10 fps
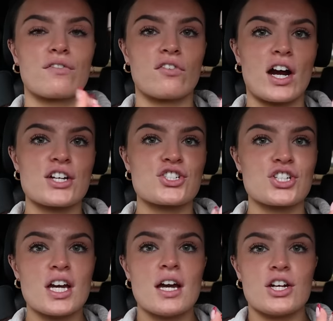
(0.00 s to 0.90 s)
a
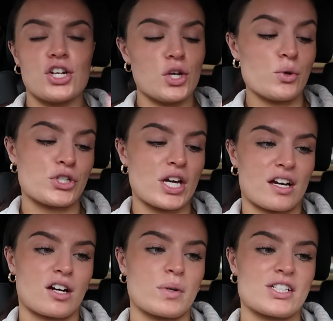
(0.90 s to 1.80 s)
fresh new
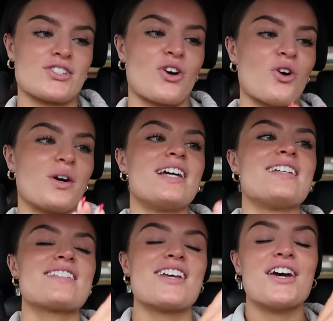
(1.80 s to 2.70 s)
shaker, which is
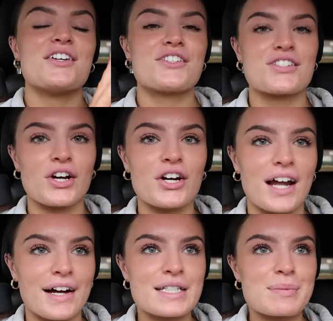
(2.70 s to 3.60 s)
always so
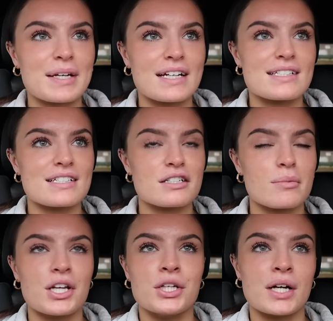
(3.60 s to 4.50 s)
nice, because I don't know
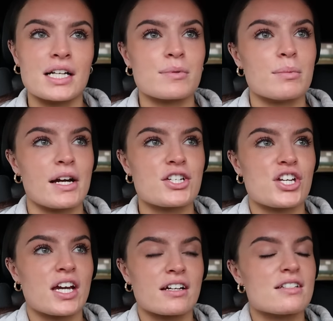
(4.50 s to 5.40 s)
about you guys, but my
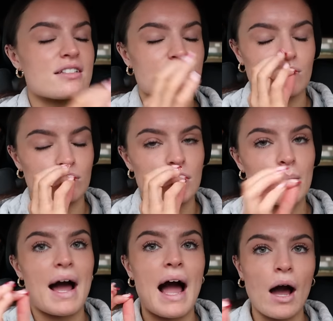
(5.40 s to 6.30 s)
shakers,
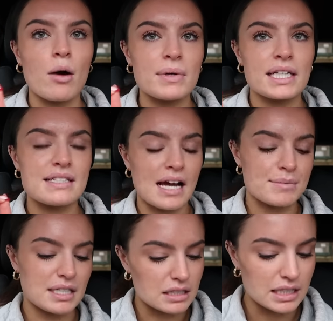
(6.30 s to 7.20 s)
no matter how many
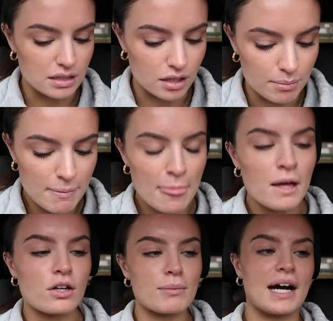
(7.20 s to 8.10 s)
times I clean them,
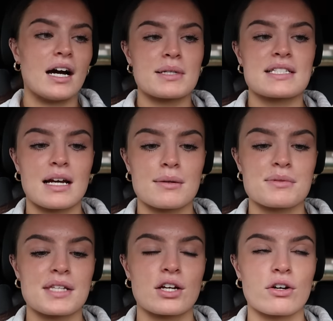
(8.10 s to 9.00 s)
no matter how many
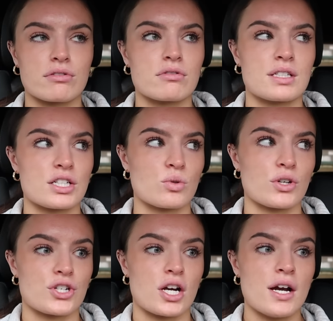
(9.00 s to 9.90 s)
times they go through the
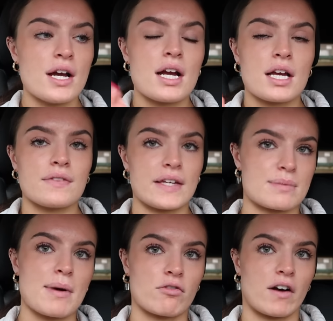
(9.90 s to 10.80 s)
dishwasher, they
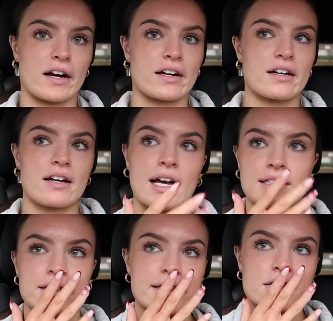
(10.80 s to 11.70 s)
smell rank.
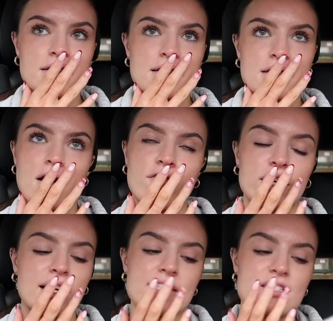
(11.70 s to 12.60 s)
And it's just not
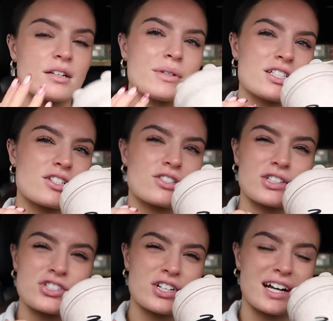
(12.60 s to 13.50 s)
very nice. You know when you're just
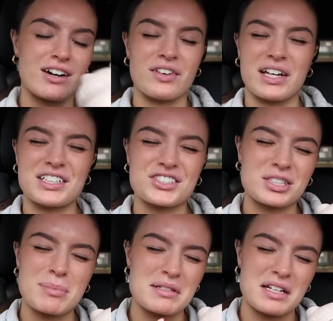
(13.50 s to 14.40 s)
trying to drink out of it and it
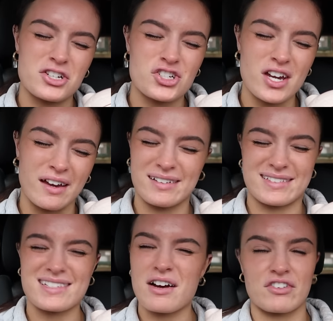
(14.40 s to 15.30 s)
just smells like shit?
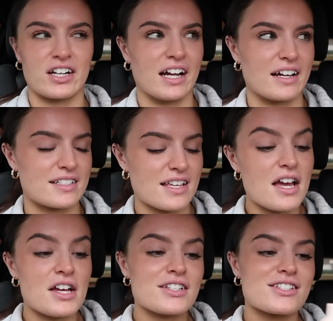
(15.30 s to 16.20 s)
It's not very nice.
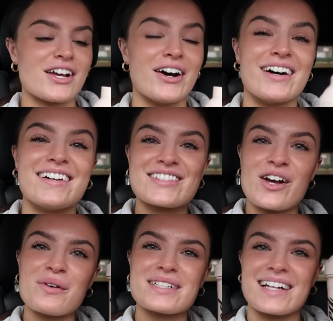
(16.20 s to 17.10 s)
So it's
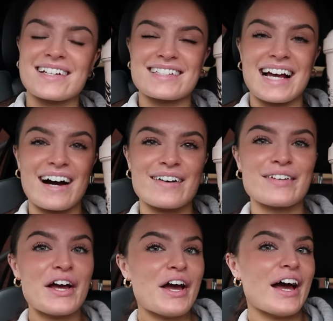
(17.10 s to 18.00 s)
always nice to
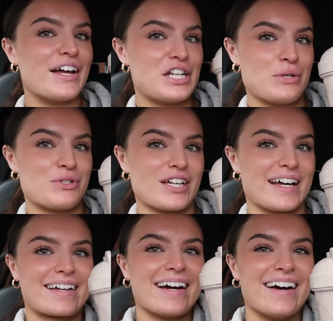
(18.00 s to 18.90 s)
have a new
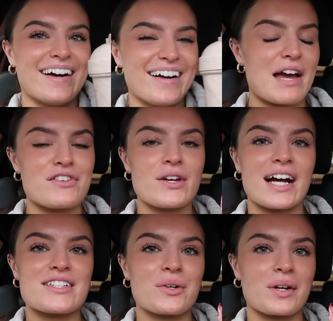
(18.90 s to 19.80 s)
shaker. Yeah, if you
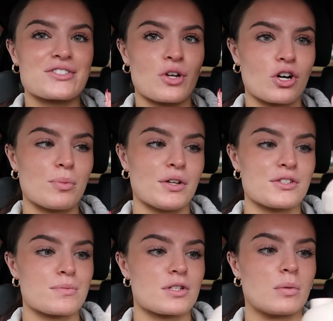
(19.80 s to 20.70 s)
guys do want to stock up on
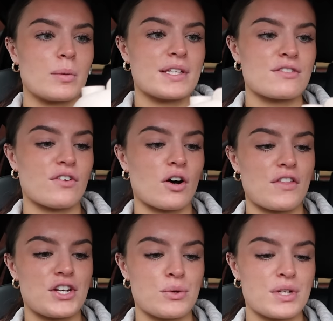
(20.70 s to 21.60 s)
some supplements for
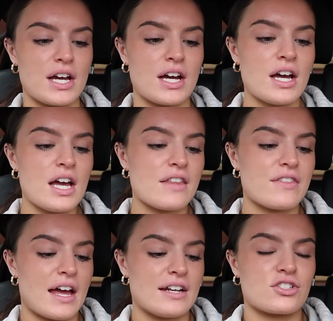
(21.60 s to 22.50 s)
the new year,
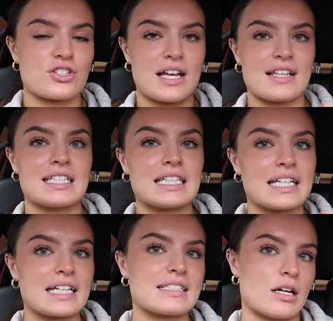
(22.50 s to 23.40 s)
then just head to the
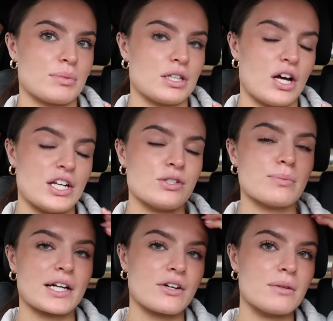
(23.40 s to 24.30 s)
link down below and use
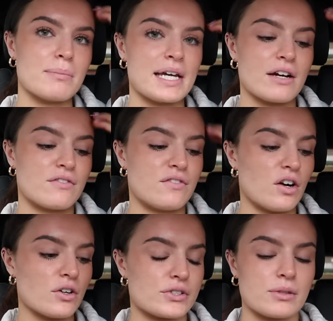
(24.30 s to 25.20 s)
my code MIA
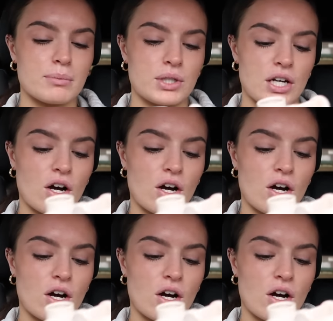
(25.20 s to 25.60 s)
for some money